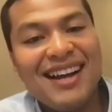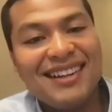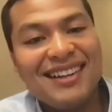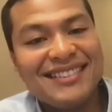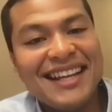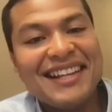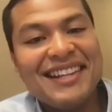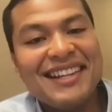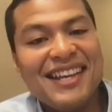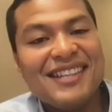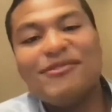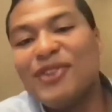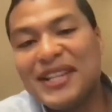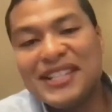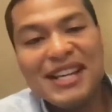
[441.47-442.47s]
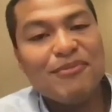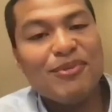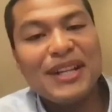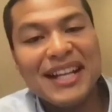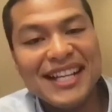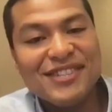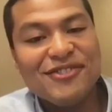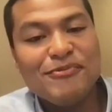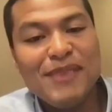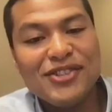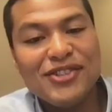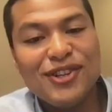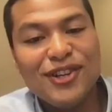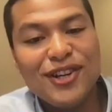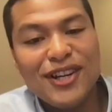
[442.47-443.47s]
techniques, for example, in the case of
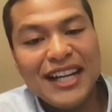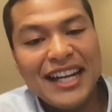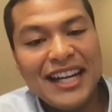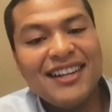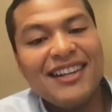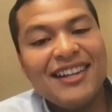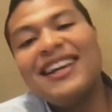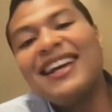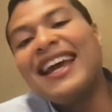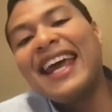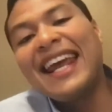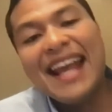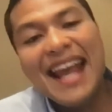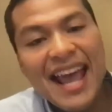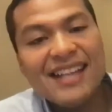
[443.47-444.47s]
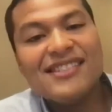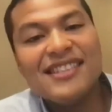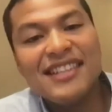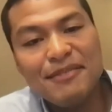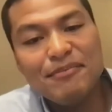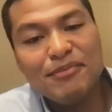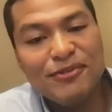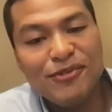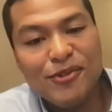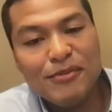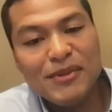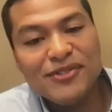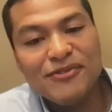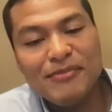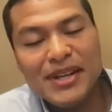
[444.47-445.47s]
machine learning, enhancing the
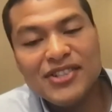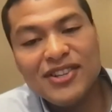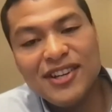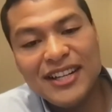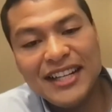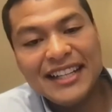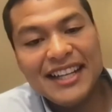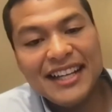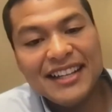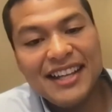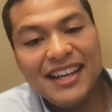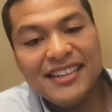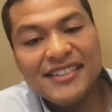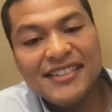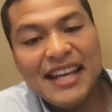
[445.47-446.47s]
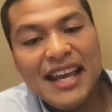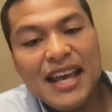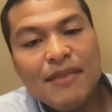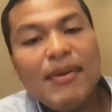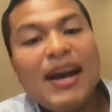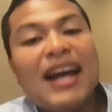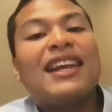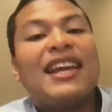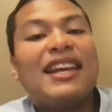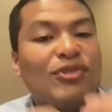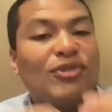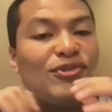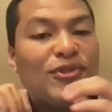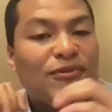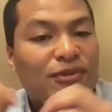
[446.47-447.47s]
performance of machine learning techniques, but it's
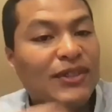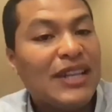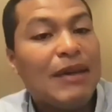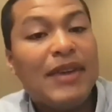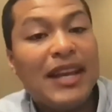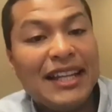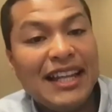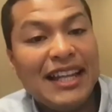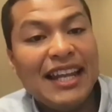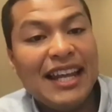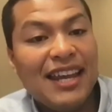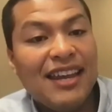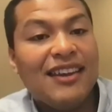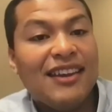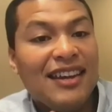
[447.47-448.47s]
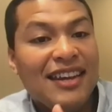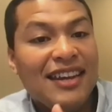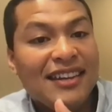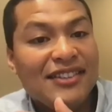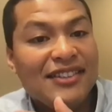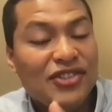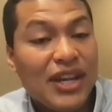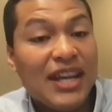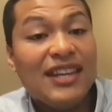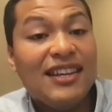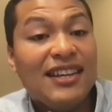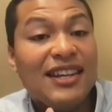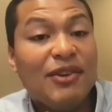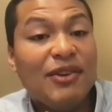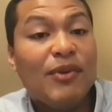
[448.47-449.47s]
also fundamentally
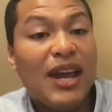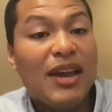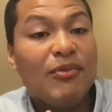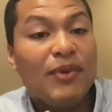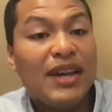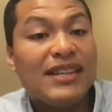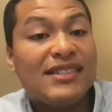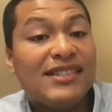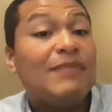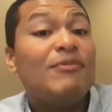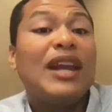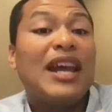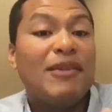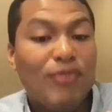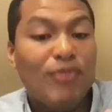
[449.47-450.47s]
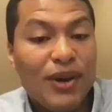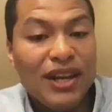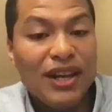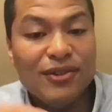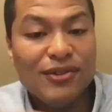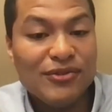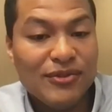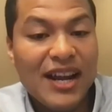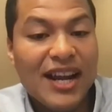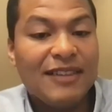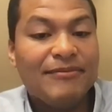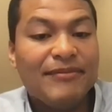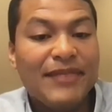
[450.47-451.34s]
changing the way we simulate molecules, right?